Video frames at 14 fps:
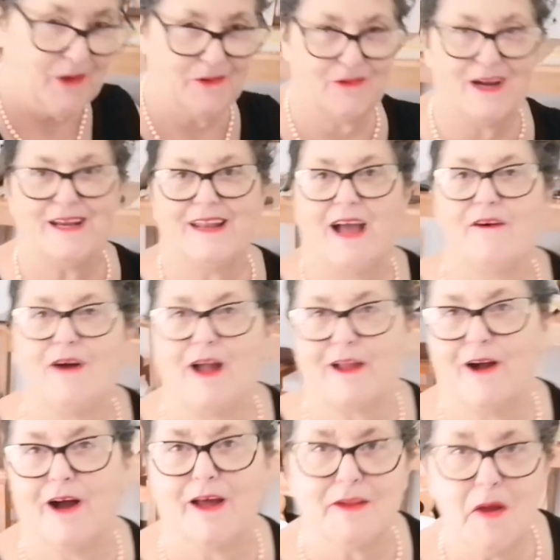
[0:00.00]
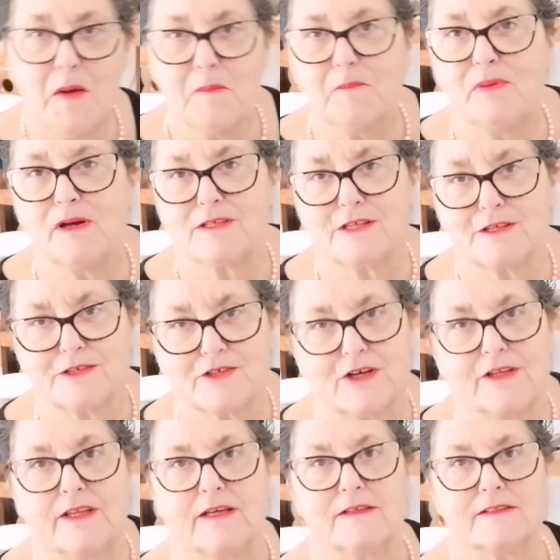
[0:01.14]
right now I got puzzles
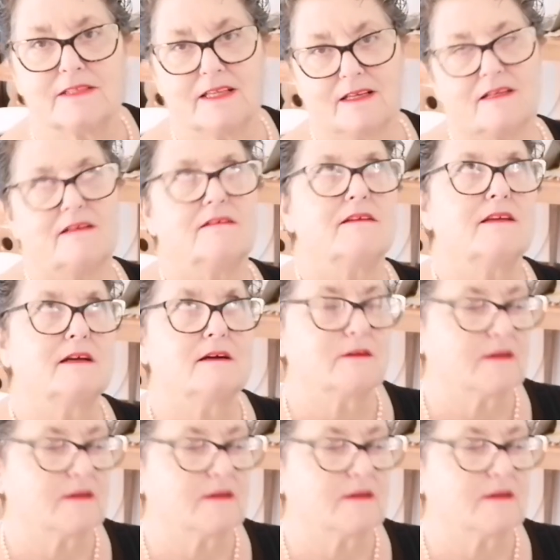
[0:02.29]
on there. It's like, oh yeah,